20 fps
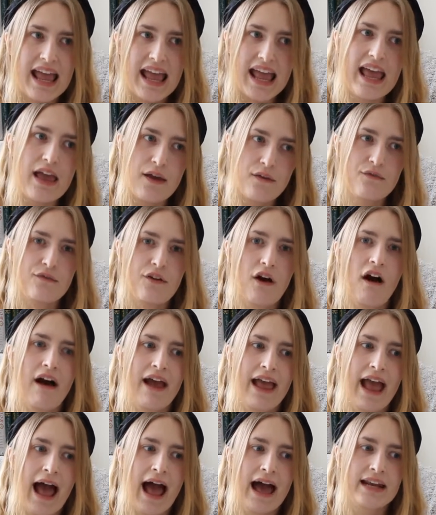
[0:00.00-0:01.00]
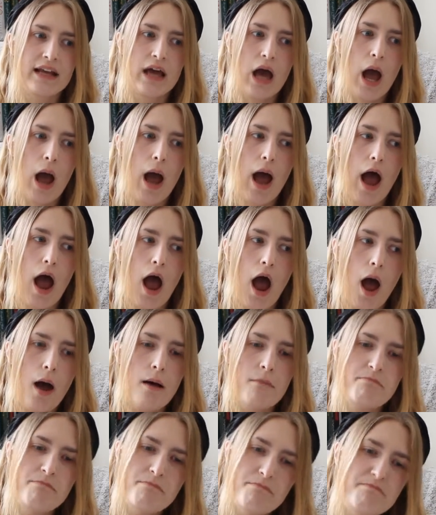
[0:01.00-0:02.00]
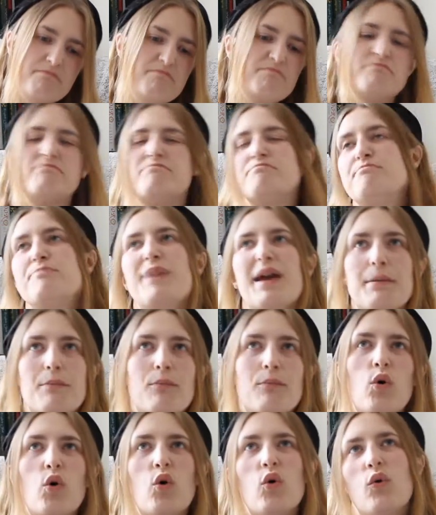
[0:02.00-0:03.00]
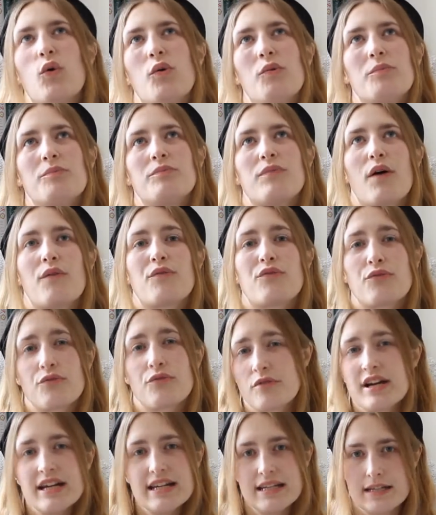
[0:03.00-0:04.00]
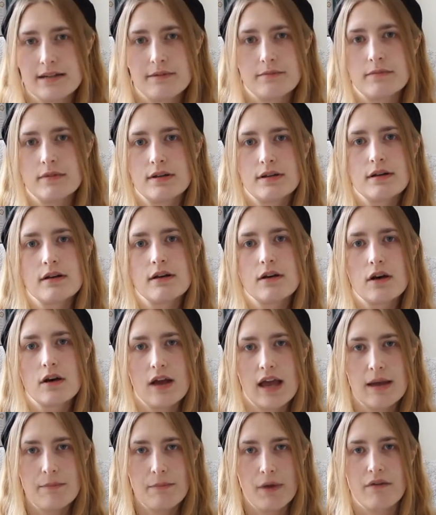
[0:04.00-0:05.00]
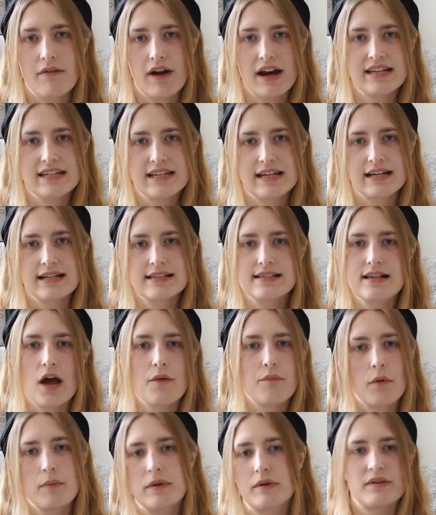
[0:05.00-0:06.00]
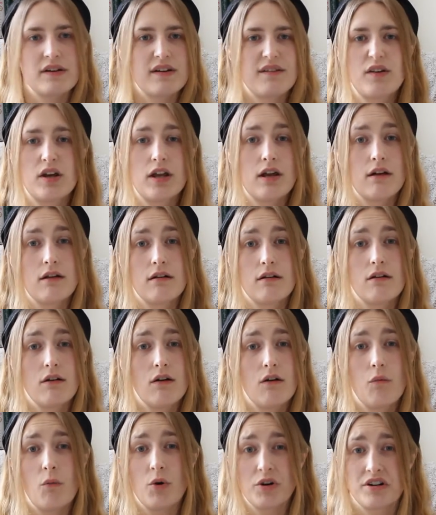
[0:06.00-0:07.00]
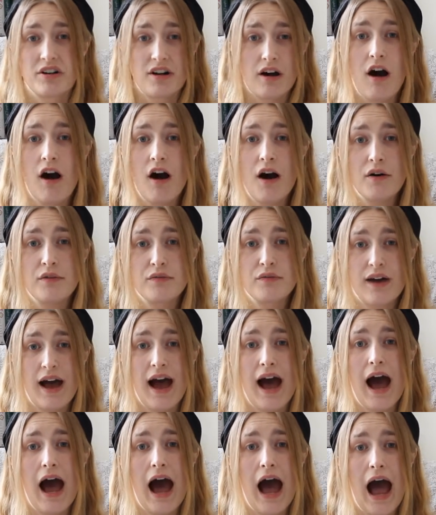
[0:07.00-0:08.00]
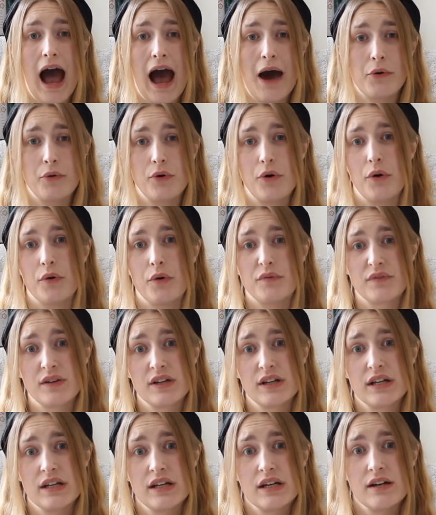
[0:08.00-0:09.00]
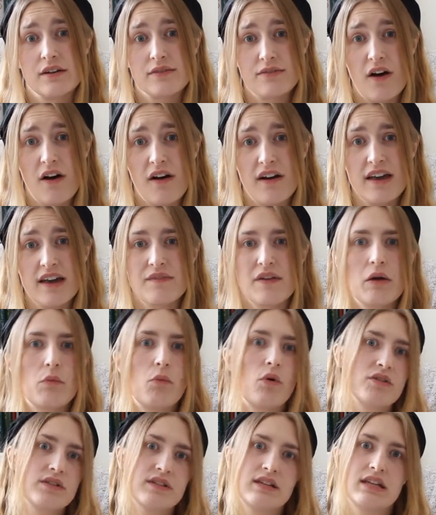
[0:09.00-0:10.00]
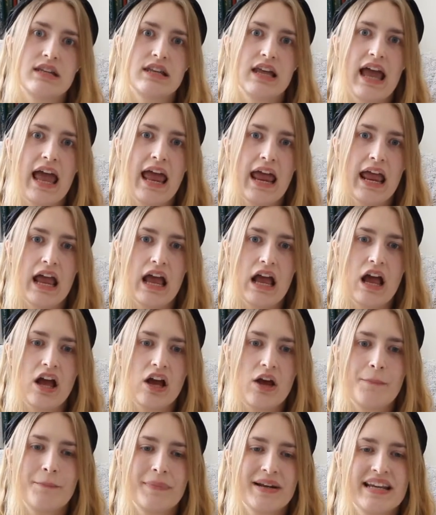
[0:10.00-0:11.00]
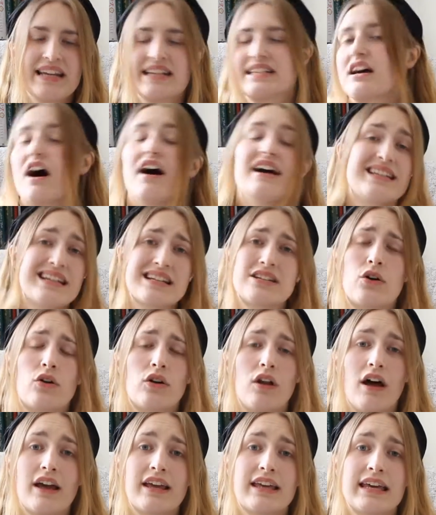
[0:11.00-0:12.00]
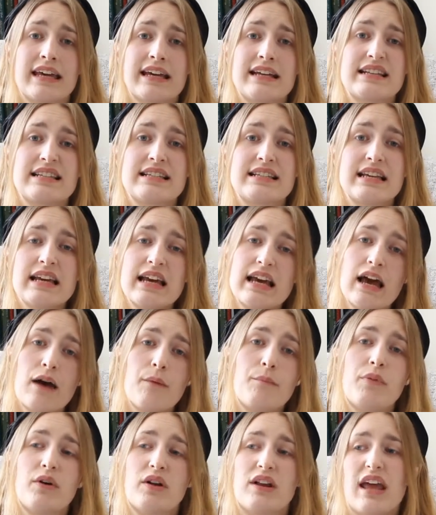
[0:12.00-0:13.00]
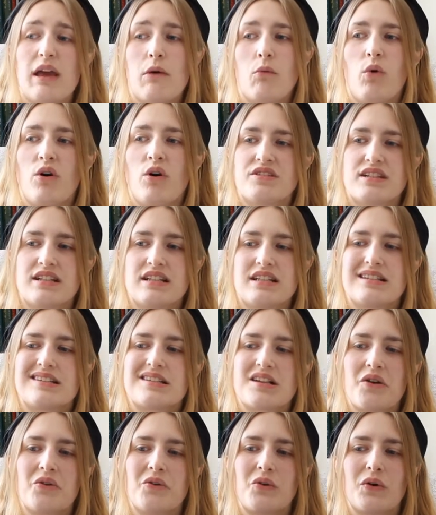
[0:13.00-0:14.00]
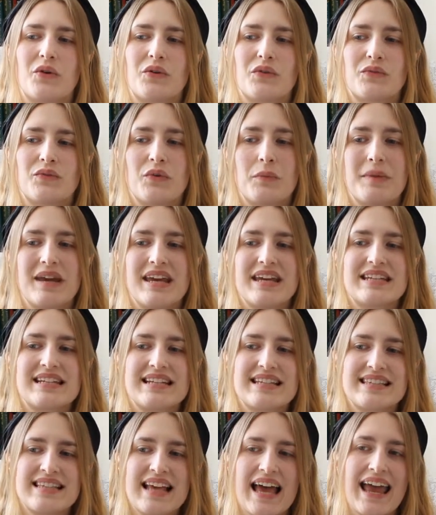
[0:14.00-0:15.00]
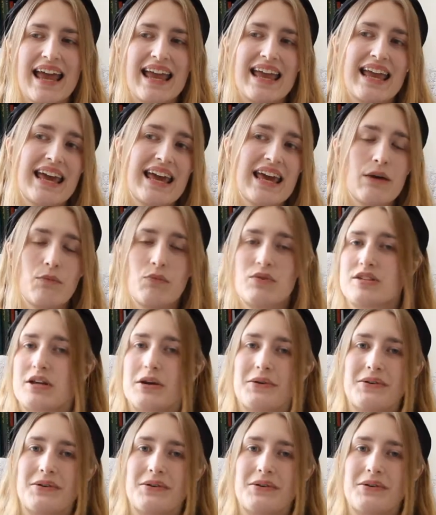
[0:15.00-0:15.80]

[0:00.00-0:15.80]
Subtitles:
If I had a bit more freedom in my ratings, I probably would have given it 1.5 out of 5. It wasn't a complete, I did not like it, but it wasn't so good for me to say it was